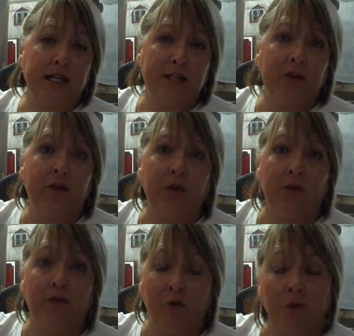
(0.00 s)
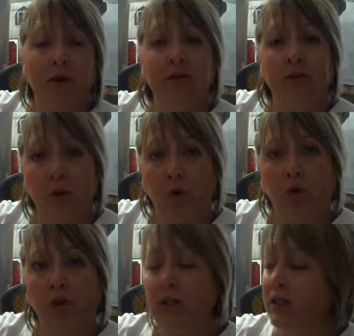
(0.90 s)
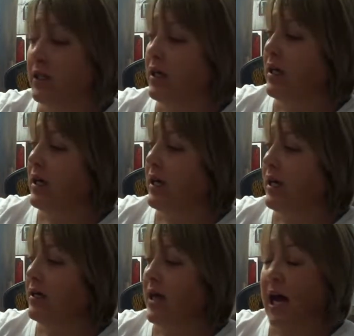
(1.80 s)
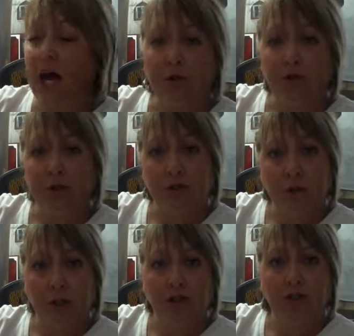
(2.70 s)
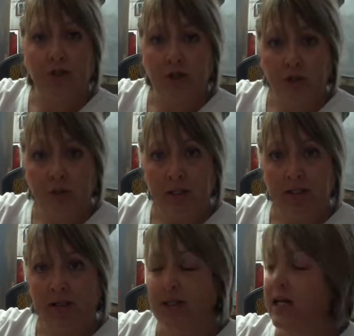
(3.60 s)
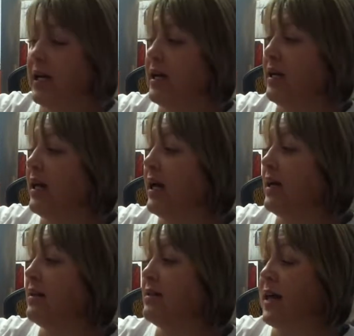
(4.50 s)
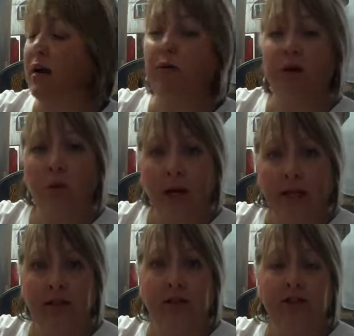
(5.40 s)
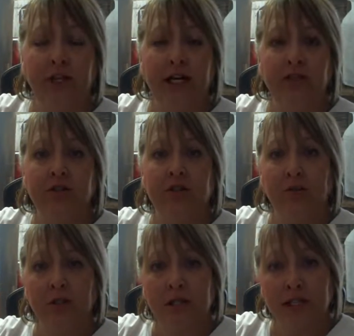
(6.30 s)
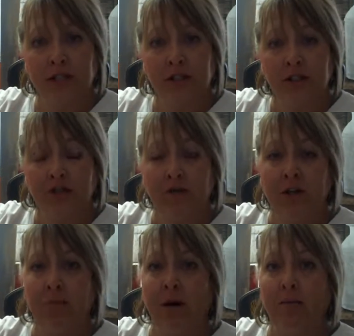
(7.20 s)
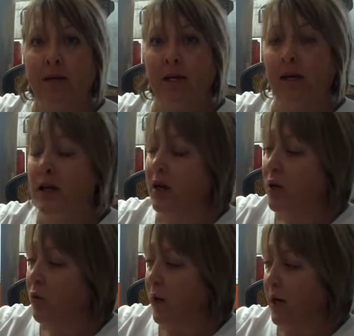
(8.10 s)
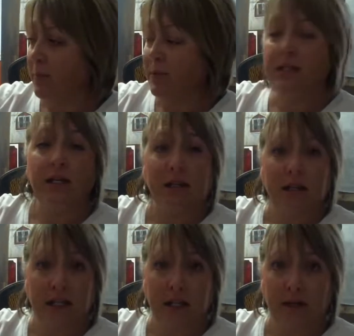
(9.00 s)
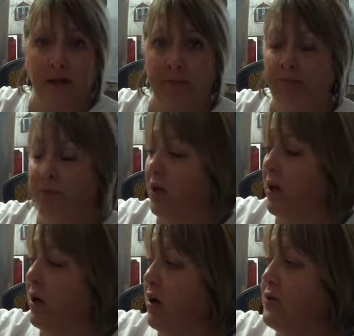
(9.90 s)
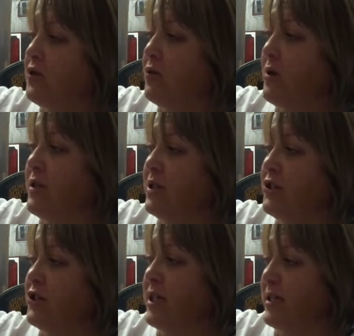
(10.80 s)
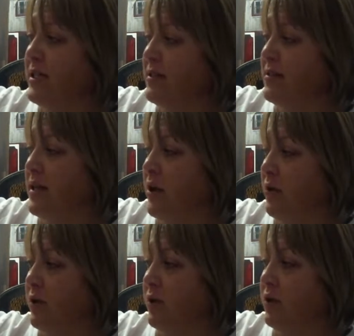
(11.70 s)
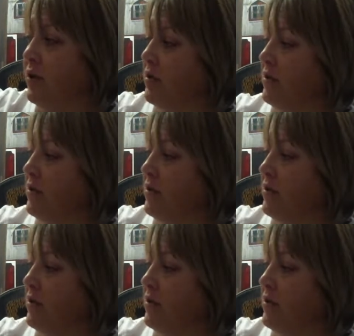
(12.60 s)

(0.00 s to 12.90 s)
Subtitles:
until they're about 4 months old, and how to switch to 2 meals a day, and how and when to change the percentage you feed puppy right up until a year. Also on this sheet is our,